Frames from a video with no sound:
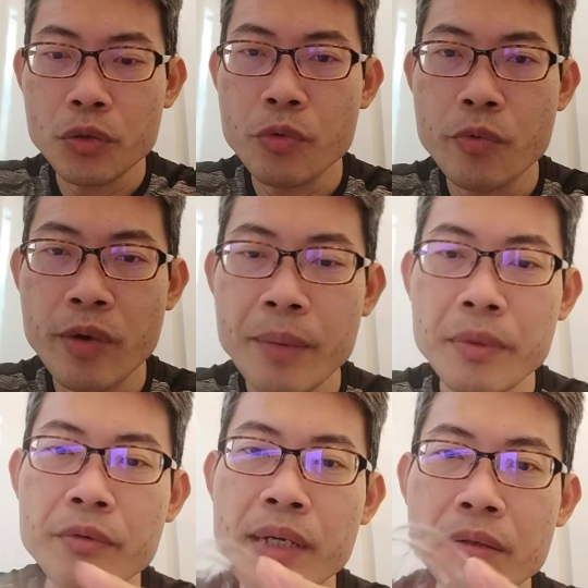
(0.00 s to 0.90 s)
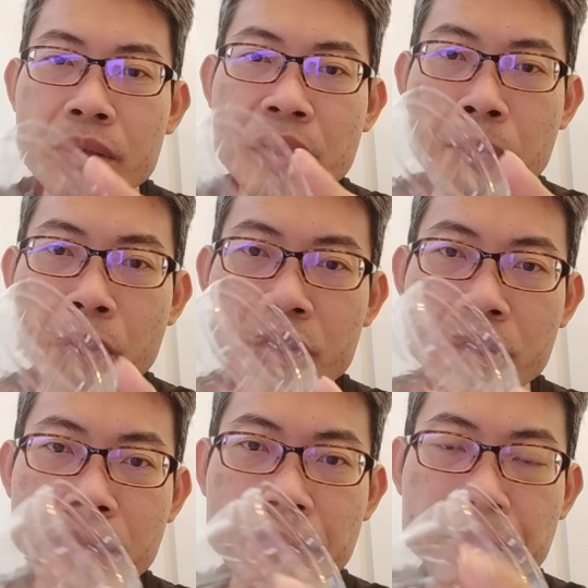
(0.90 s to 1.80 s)
to wrap around the
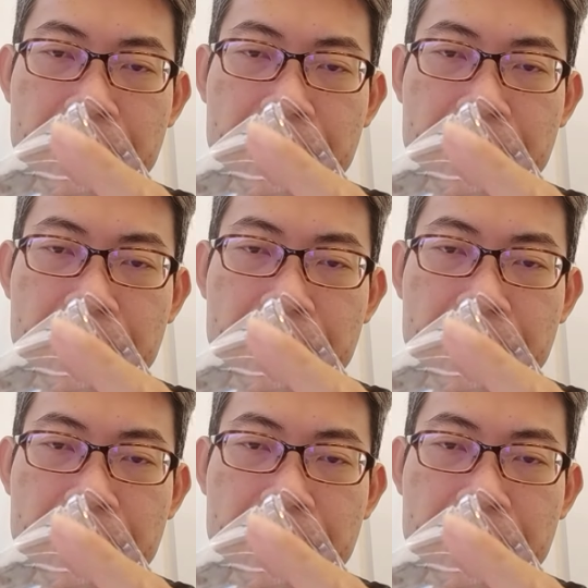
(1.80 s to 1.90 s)
bottom.